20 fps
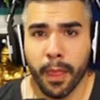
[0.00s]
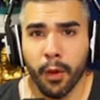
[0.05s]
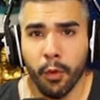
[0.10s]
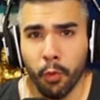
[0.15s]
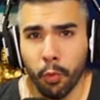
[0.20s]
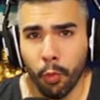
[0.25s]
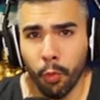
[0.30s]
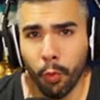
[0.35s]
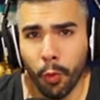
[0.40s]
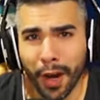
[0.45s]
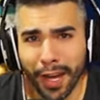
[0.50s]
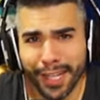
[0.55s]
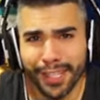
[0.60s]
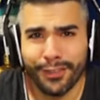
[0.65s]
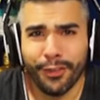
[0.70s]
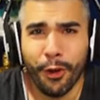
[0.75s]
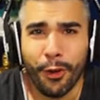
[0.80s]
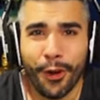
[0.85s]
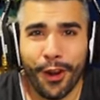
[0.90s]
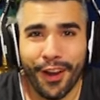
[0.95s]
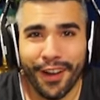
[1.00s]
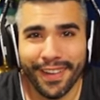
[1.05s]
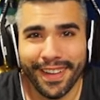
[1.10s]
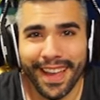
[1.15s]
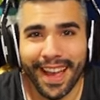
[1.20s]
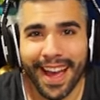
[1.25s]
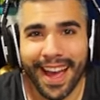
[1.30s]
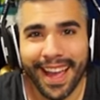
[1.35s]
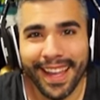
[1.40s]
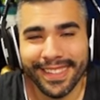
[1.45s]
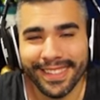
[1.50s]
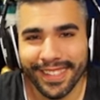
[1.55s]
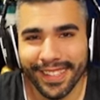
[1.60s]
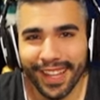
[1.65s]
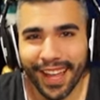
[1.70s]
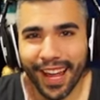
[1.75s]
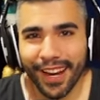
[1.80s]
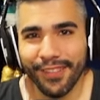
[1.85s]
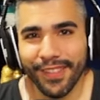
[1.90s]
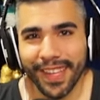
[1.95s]
What is going on, guys? A
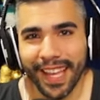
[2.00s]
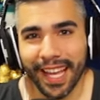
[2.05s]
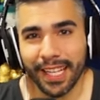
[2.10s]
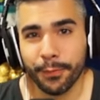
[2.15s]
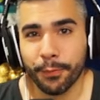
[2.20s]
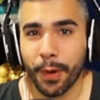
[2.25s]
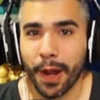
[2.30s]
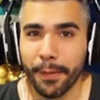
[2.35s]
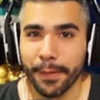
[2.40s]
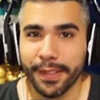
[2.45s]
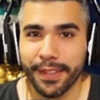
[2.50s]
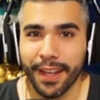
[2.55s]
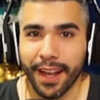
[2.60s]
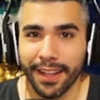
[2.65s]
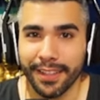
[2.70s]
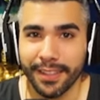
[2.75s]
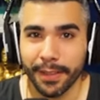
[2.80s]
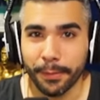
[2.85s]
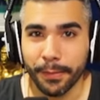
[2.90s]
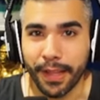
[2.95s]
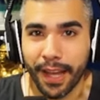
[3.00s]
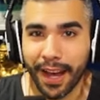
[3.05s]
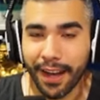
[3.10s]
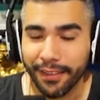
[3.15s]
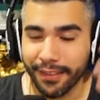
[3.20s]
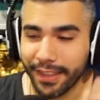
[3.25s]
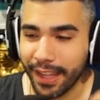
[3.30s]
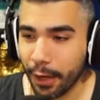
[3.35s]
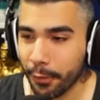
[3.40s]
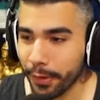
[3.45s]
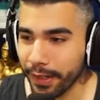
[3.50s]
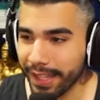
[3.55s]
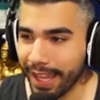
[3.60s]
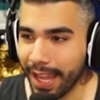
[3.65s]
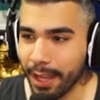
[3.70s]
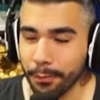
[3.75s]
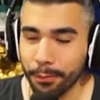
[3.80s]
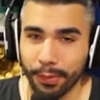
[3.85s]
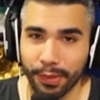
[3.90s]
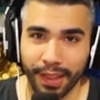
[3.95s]
lot of you guys probably saw some Caldera
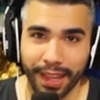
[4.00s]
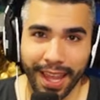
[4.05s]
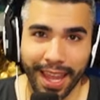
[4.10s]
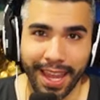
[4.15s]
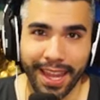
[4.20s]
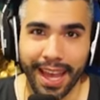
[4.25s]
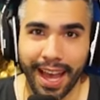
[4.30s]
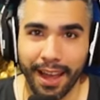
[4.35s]
gameplay.